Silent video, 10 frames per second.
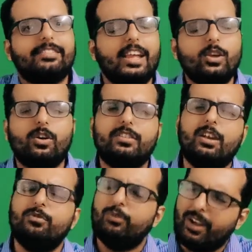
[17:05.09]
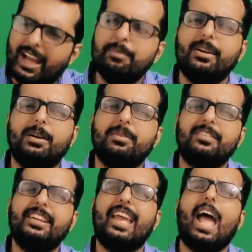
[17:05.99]
asking yourself, will I become a
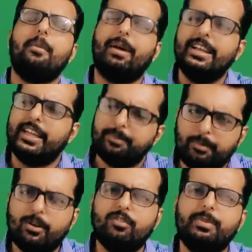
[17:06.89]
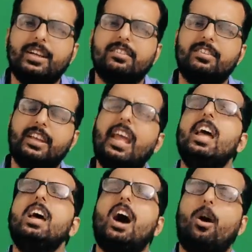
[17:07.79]
CA, am I capable of being a CA,
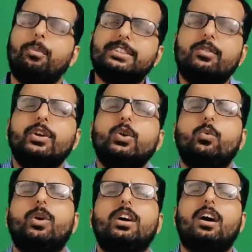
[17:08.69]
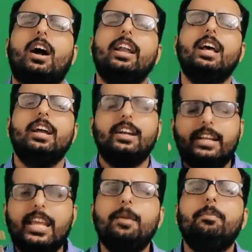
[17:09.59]
how much ever you work hard,
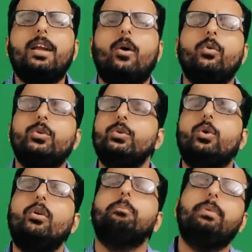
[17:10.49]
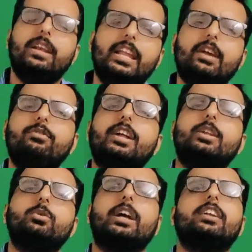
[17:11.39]
deep down you don't believe
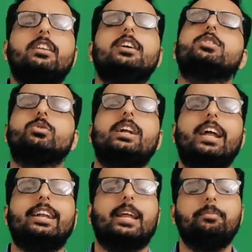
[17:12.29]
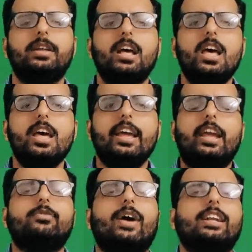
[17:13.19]
that you can clear through that attempt.
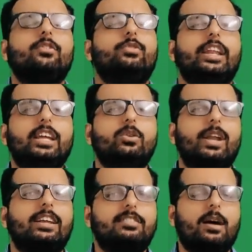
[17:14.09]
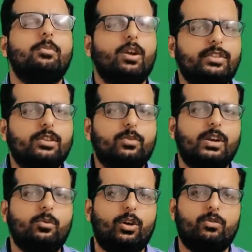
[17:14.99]
In fact, a very good example of this
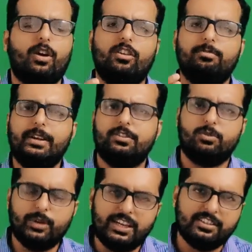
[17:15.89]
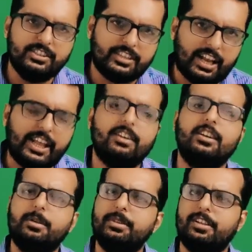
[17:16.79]
one was one of my students in Chennai,
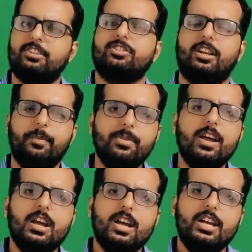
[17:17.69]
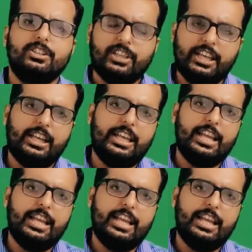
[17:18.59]
her name is Archana. She